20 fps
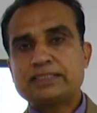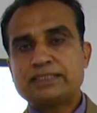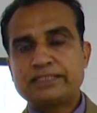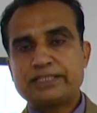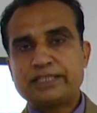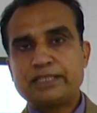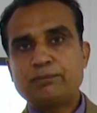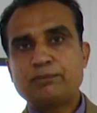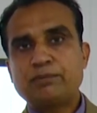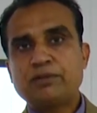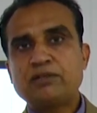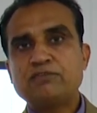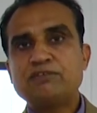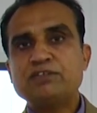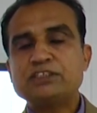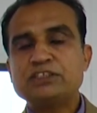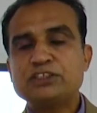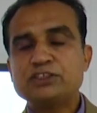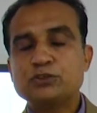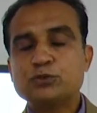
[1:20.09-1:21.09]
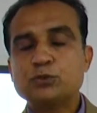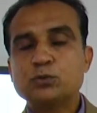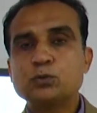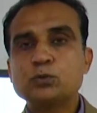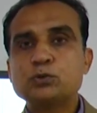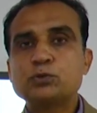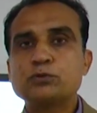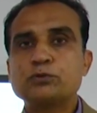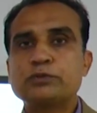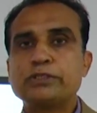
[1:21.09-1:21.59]
a table which is
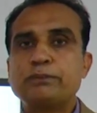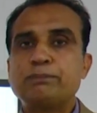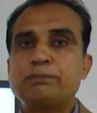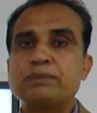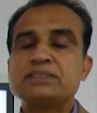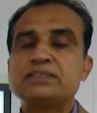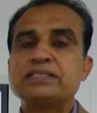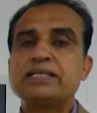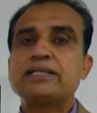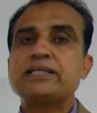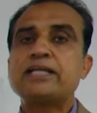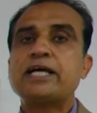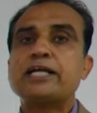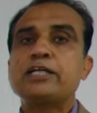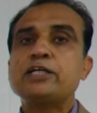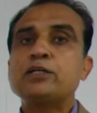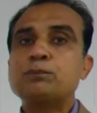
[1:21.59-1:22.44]
used to represent the